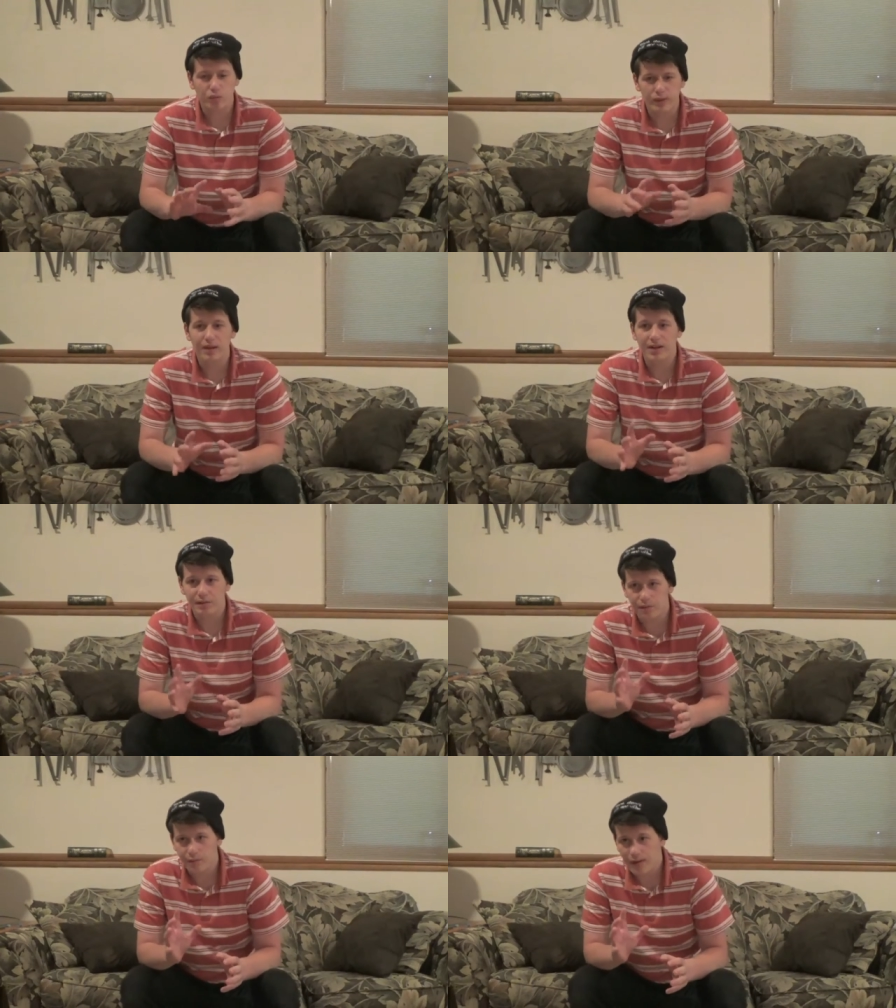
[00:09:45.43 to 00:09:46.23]

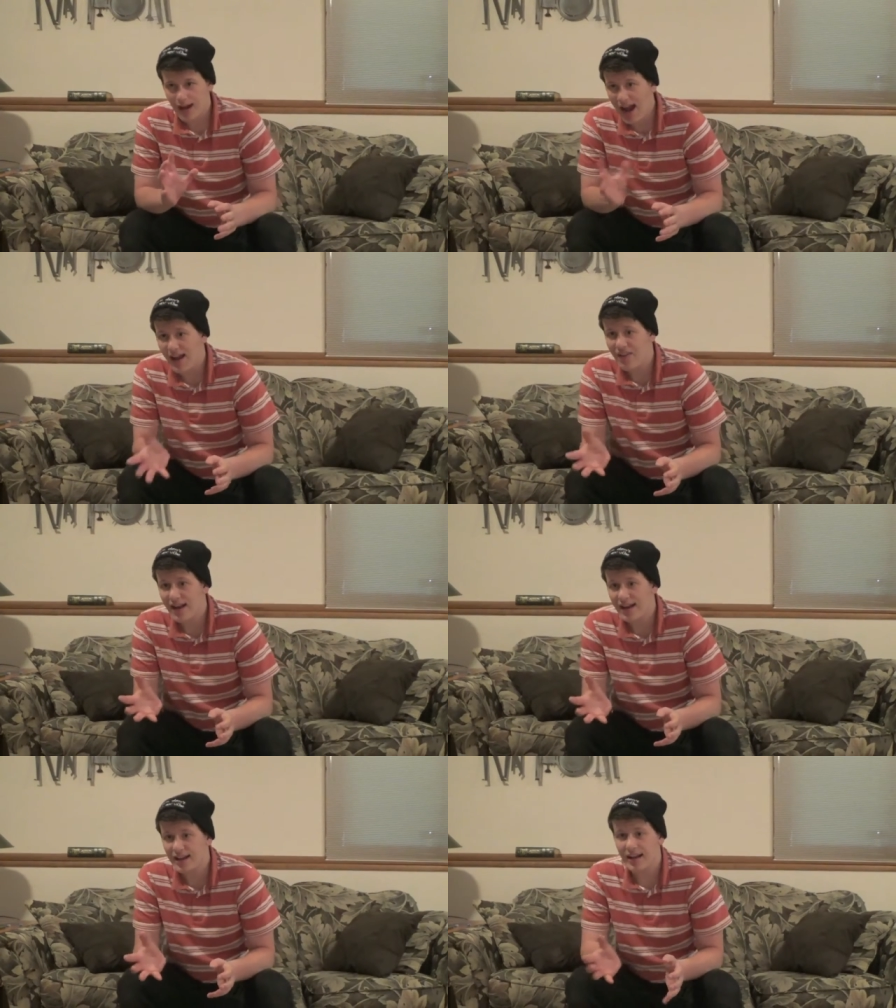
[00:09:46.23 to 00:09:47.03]
really had
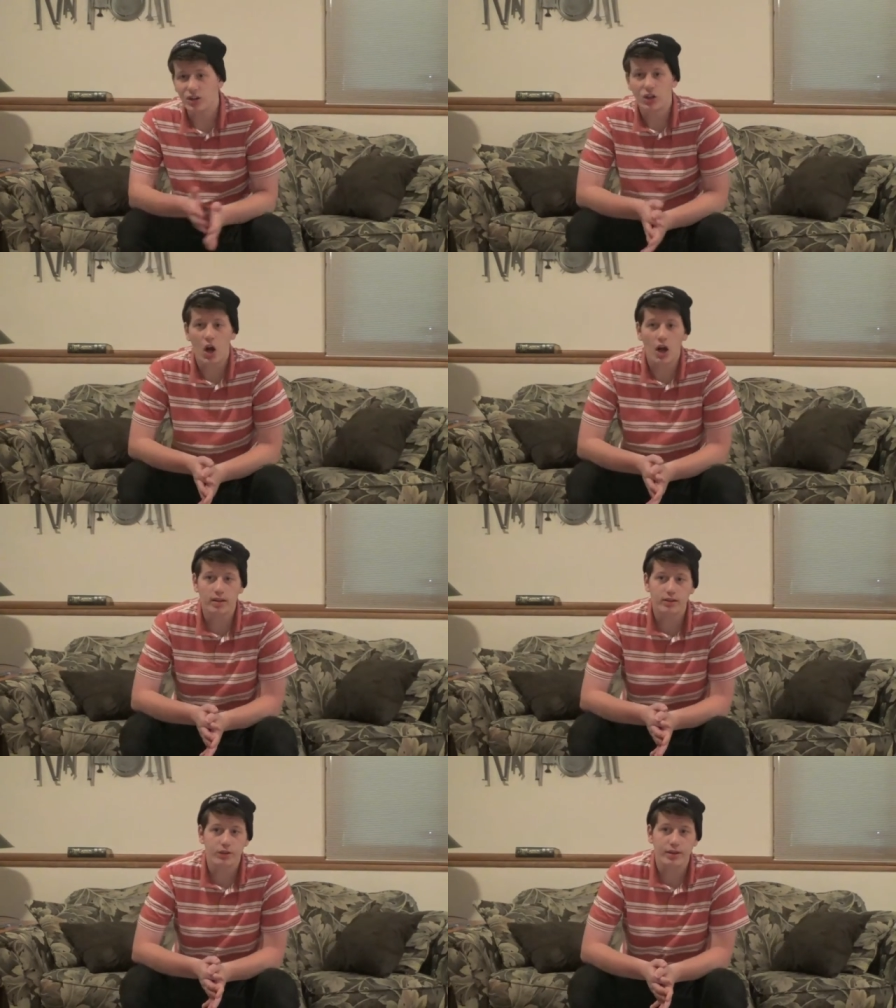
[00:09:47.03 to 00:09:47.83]
that connection
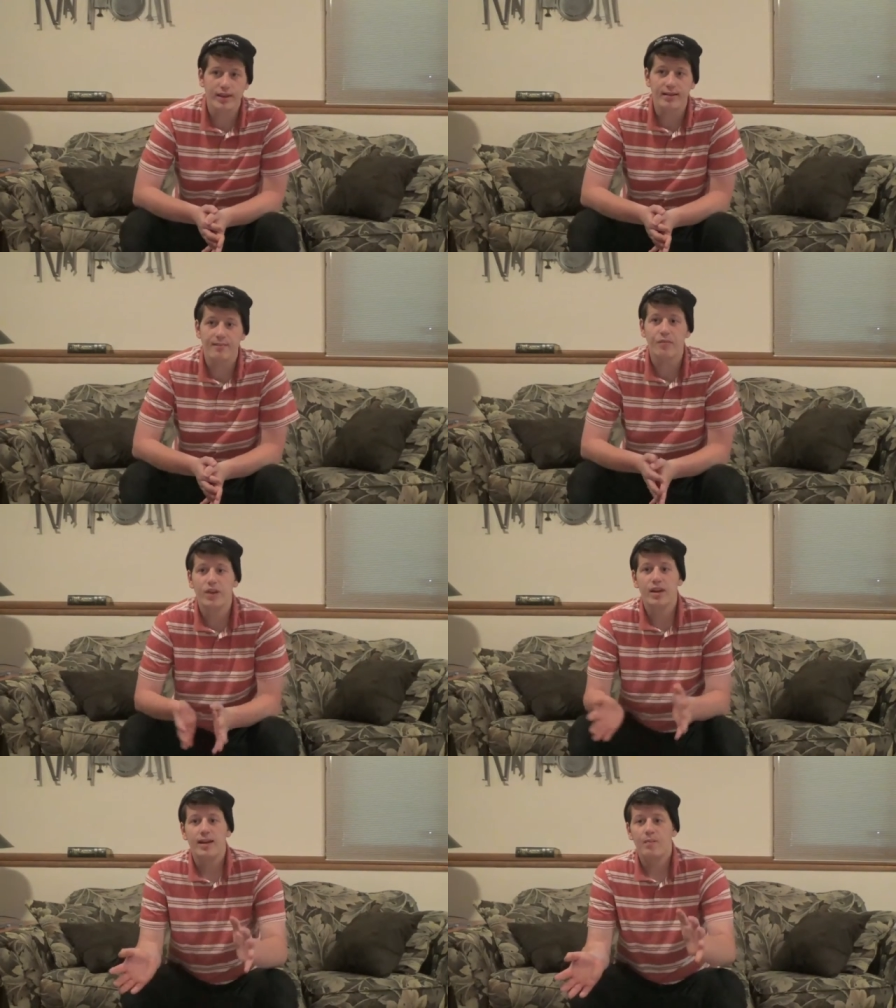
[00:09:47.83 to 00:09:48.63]
on screen,
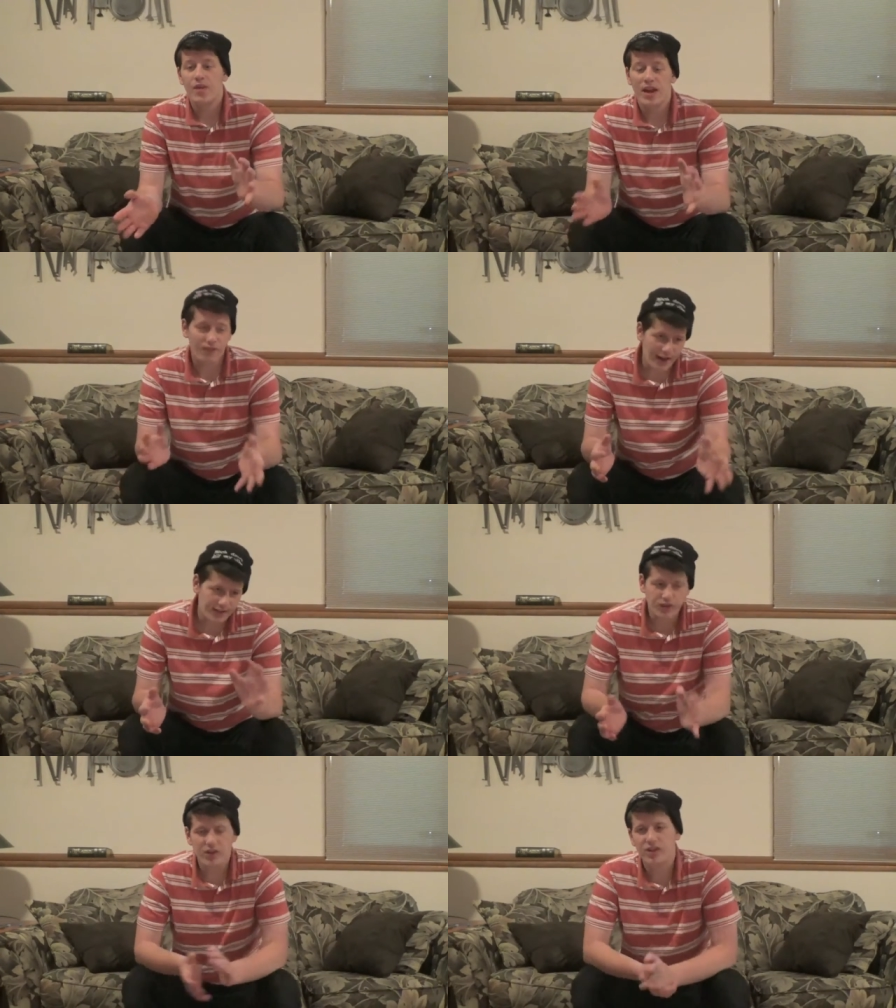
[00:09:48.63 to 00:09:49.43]
and
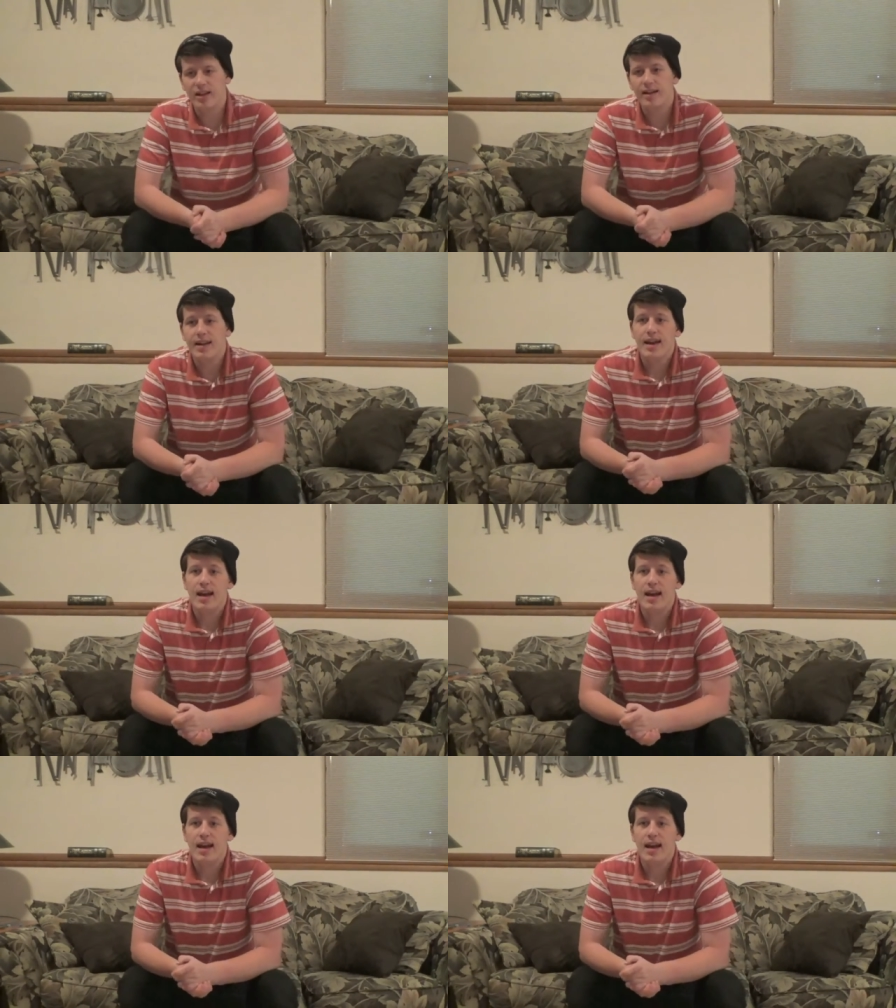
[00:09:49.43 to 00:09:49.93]
vice versa.